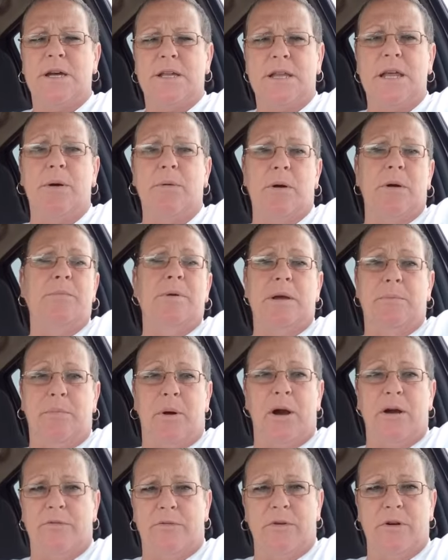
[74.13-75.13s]
they were a big
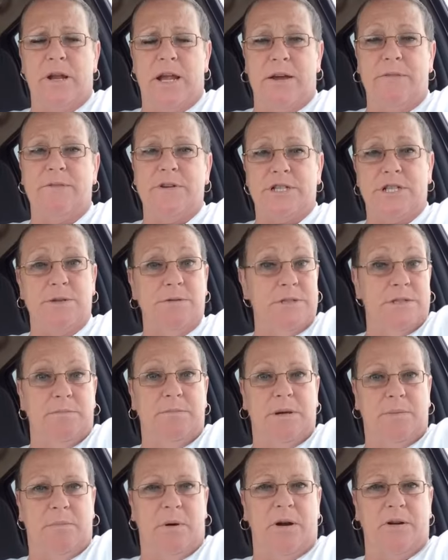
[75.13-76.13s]
part of her life, and she was a
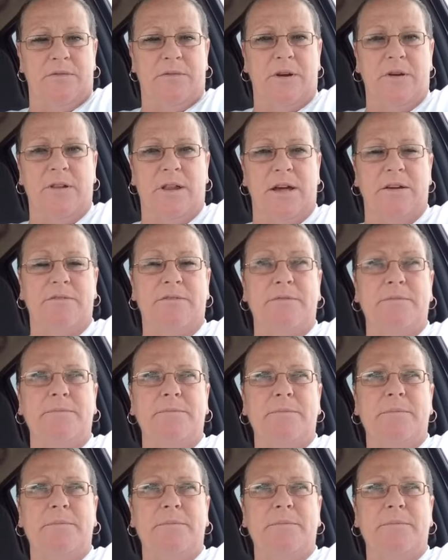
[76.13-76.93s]
big part of their life.